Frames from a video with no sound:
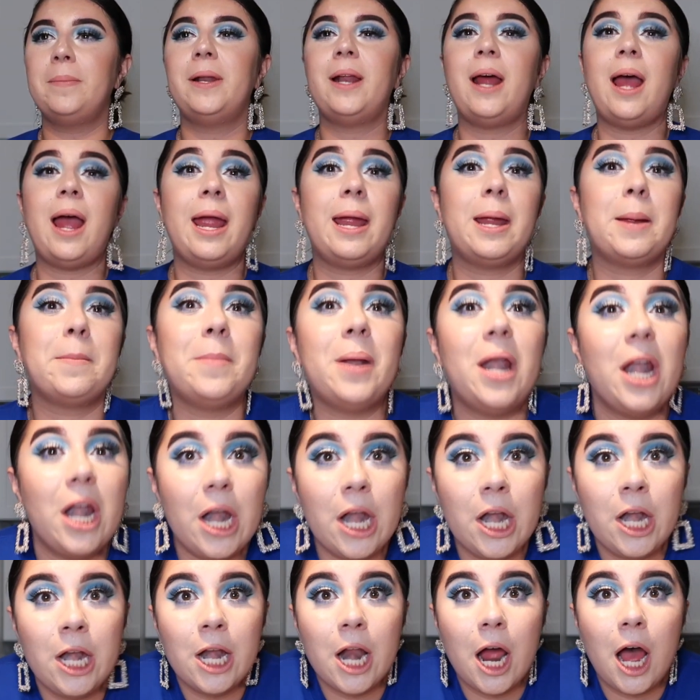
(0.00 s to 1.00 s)
but I am
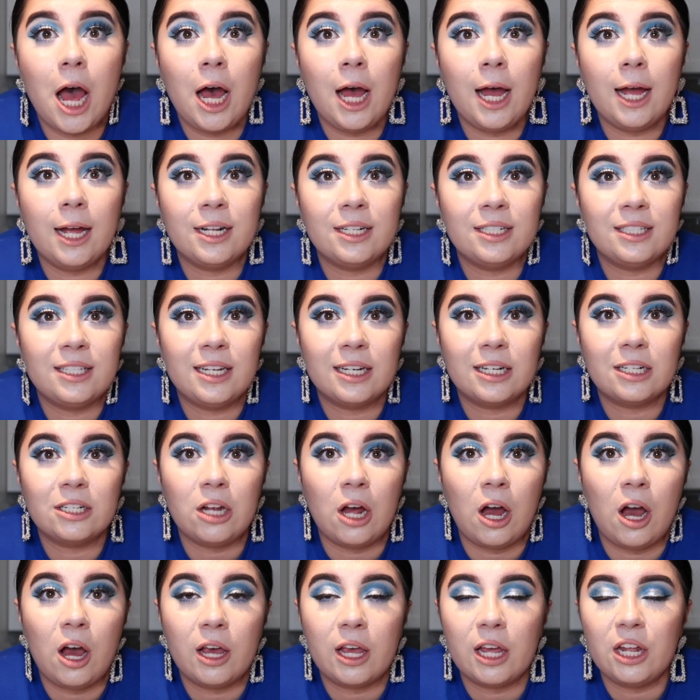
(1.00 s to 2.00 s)
not on
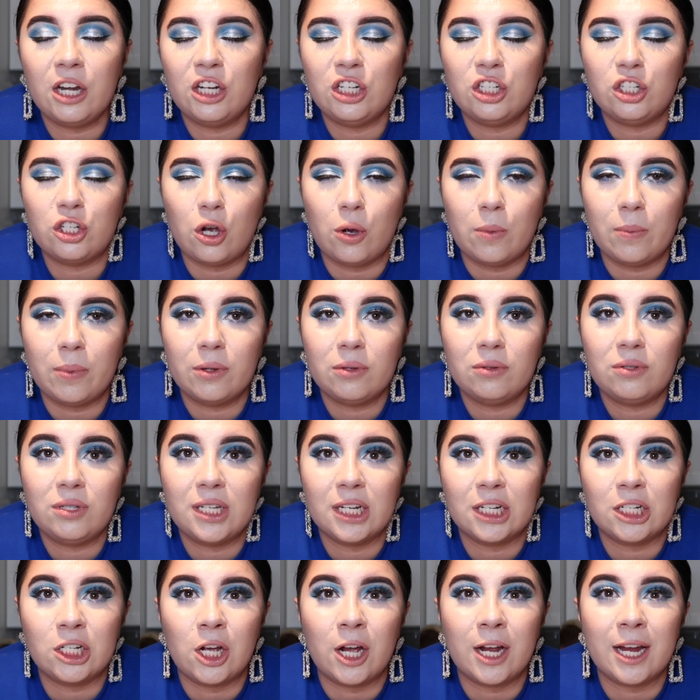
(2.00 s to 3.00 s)
TikTok and I don't post
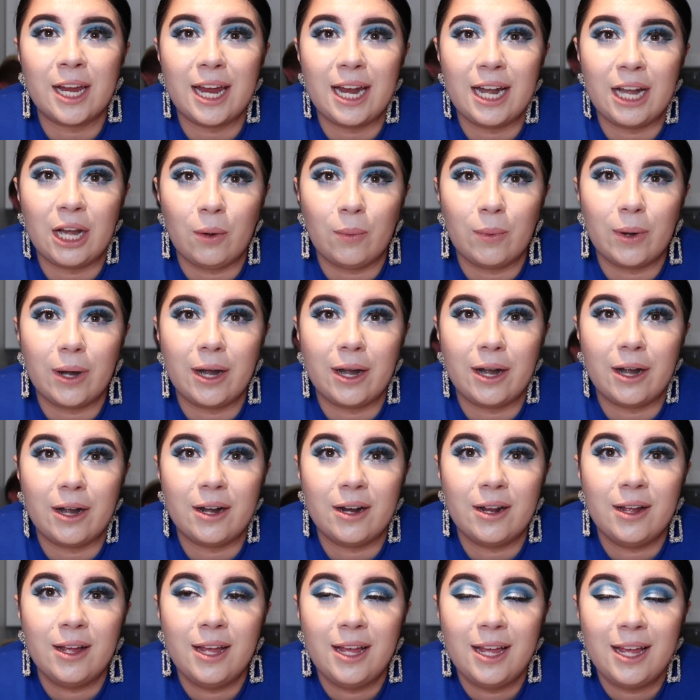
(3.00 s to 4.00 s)
TikTok
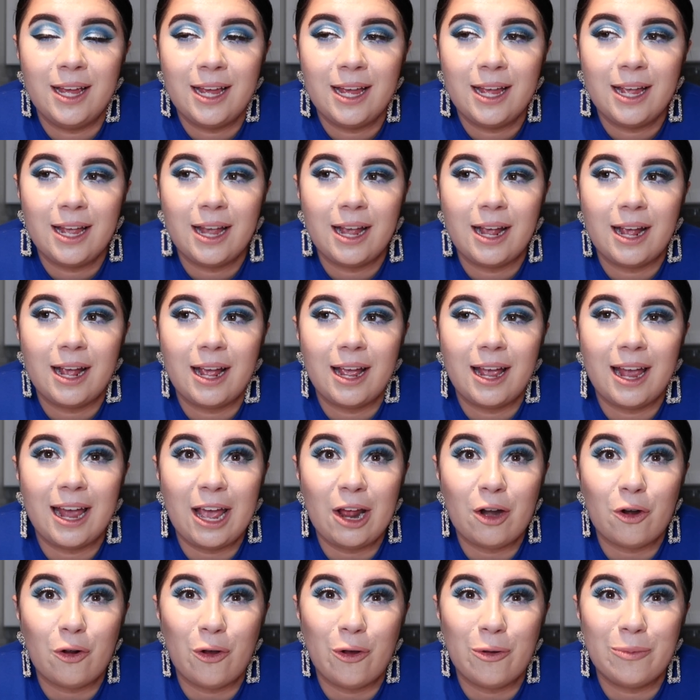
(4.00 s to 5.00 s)
anywhere
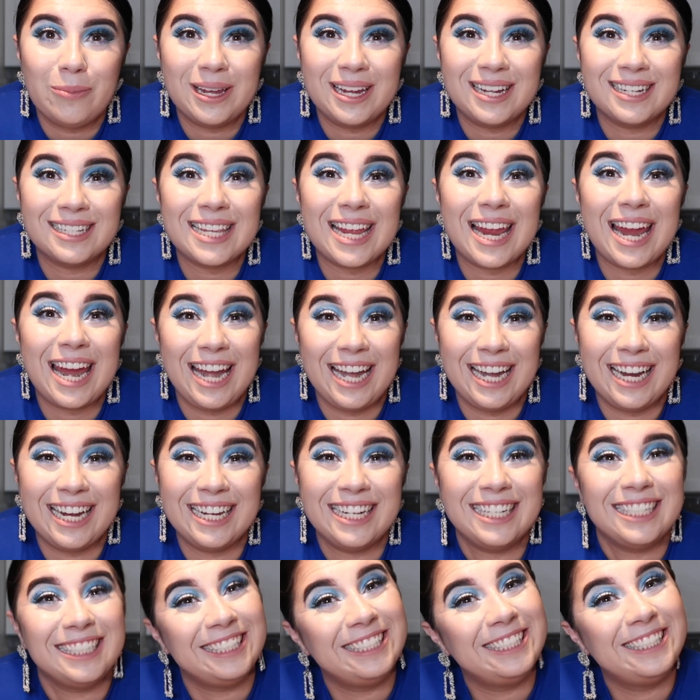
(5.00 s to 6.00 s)
at all because I hate
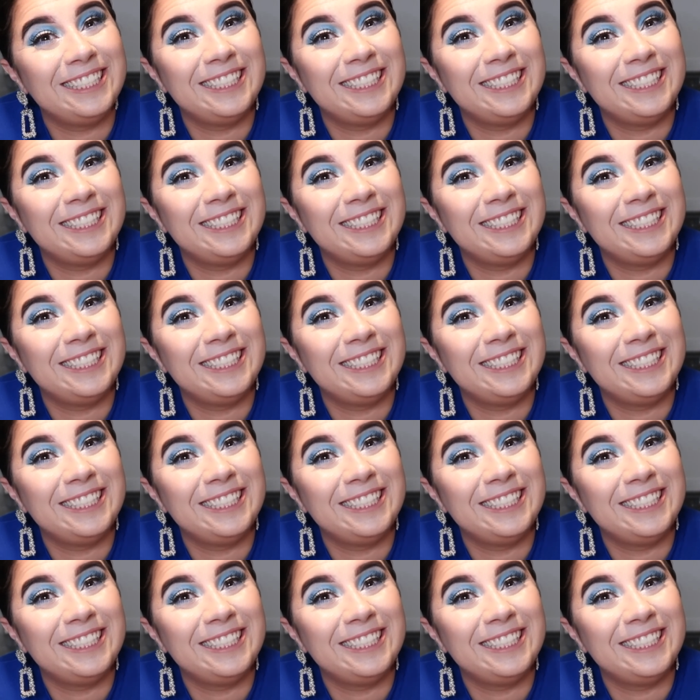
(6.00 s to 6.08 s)
it.